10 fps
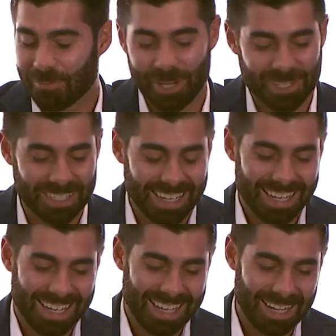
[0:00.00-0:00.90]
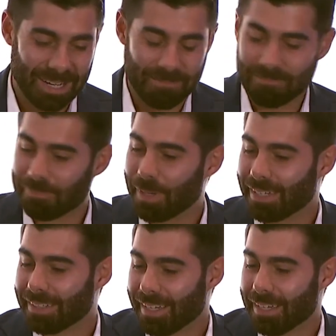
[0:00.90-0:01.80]
worse.
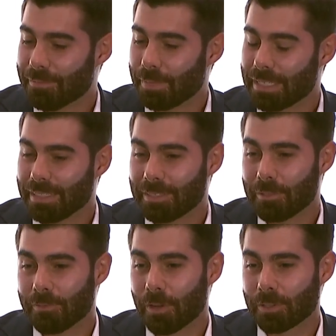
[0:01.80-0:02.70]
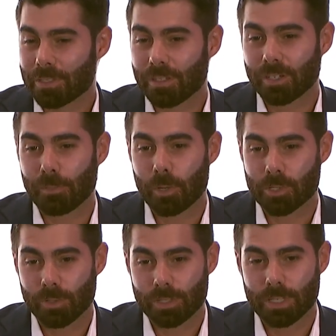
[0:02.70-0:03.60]
But PC2 focuses on
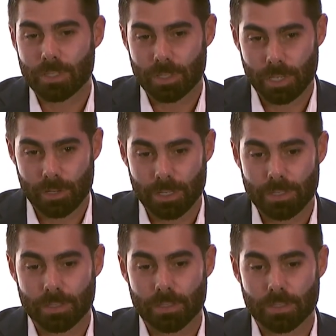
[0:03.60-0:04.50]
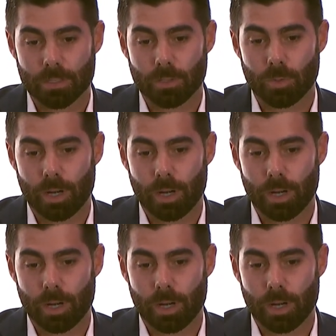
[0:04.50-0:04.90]
commercial real estate securities. So we're